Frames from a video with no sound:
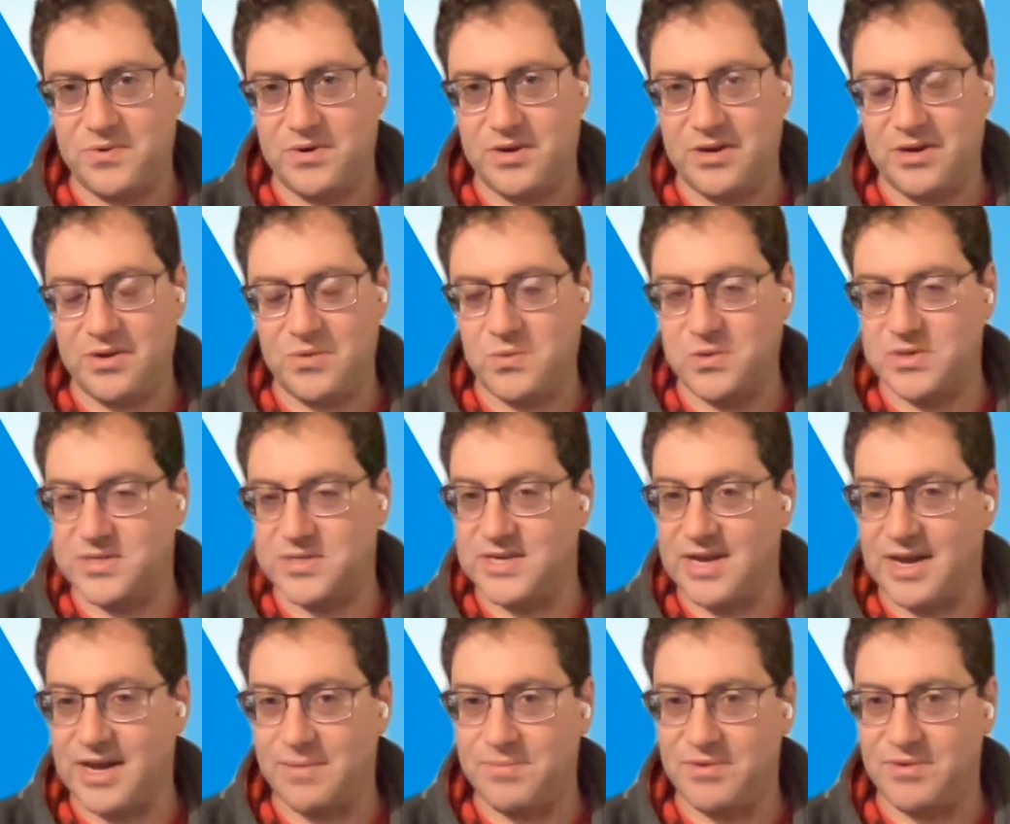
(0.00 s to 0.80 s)
uh, was
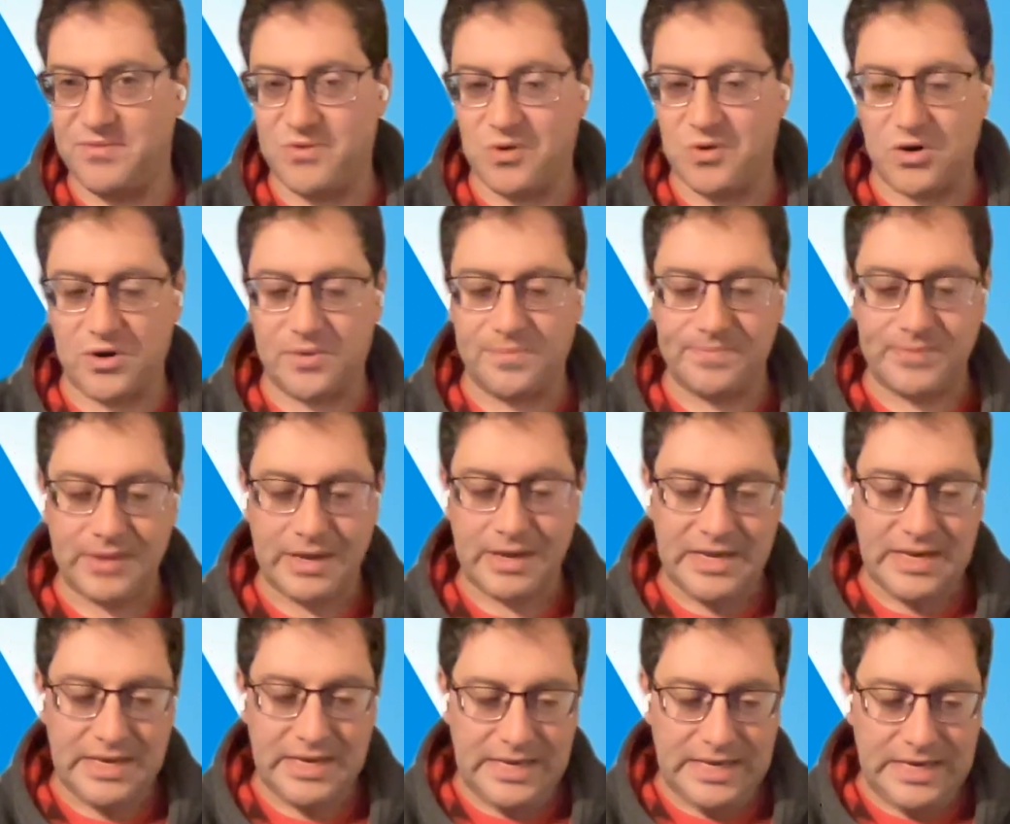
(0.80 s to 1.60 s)
not before,
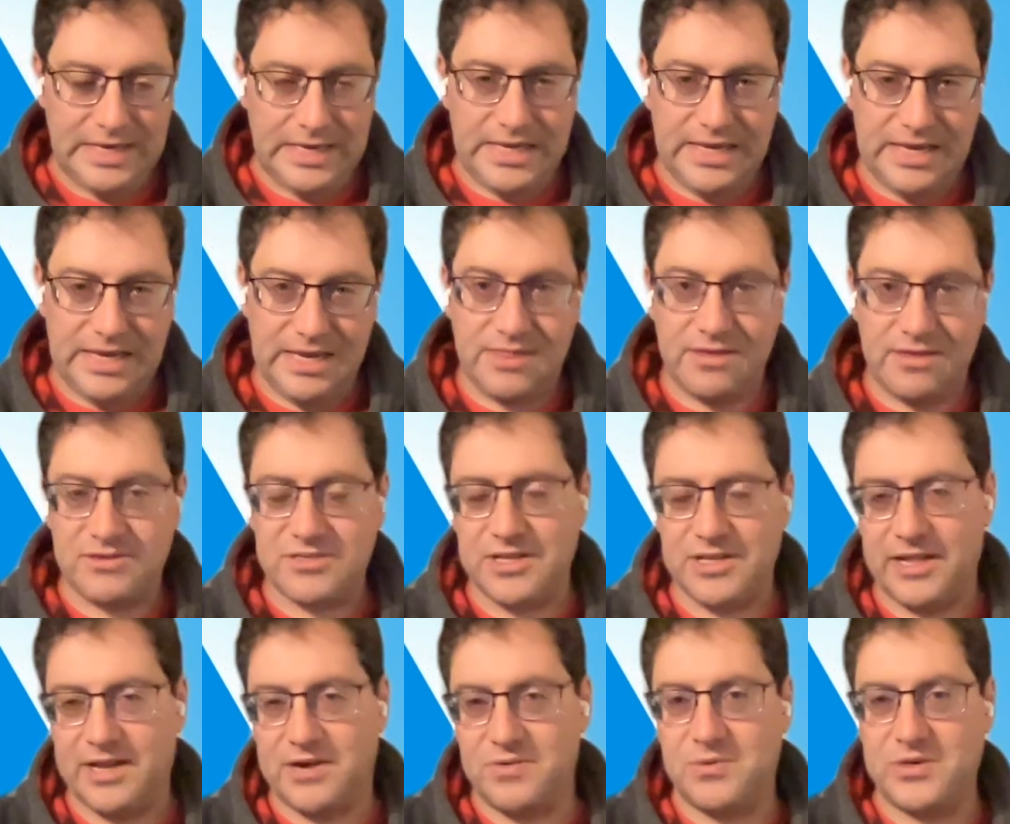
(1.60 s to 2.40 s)
and there's
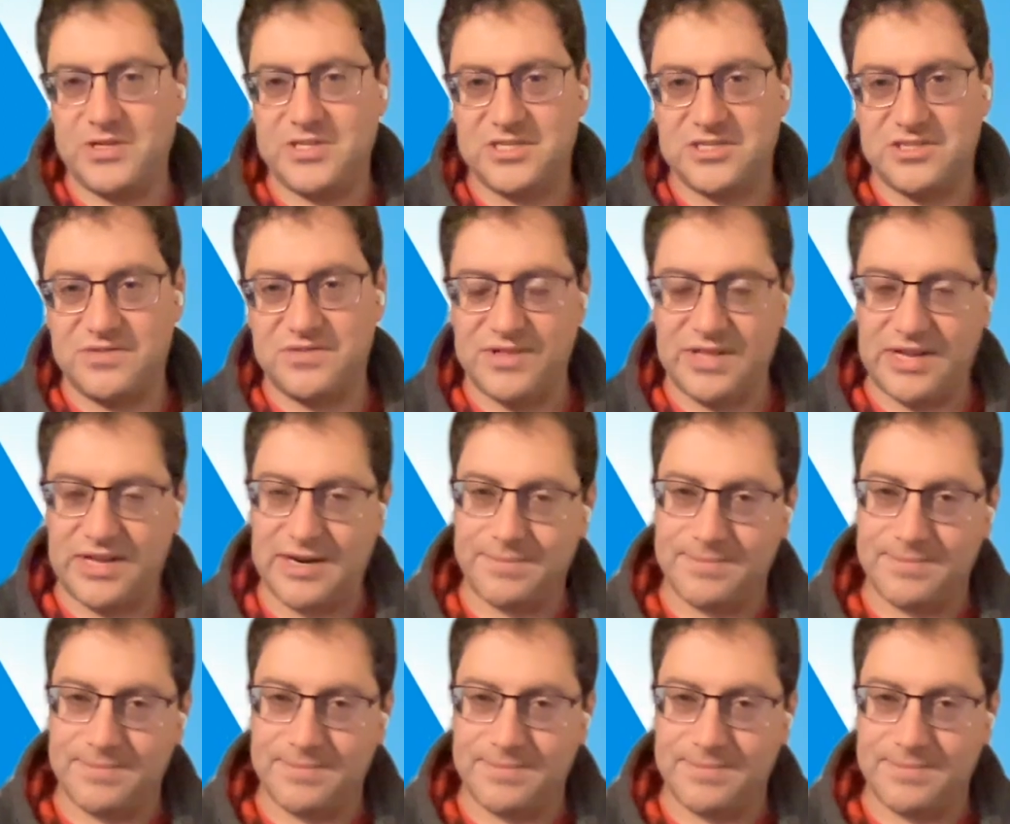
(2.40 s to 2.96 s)
a lot of reasons for that.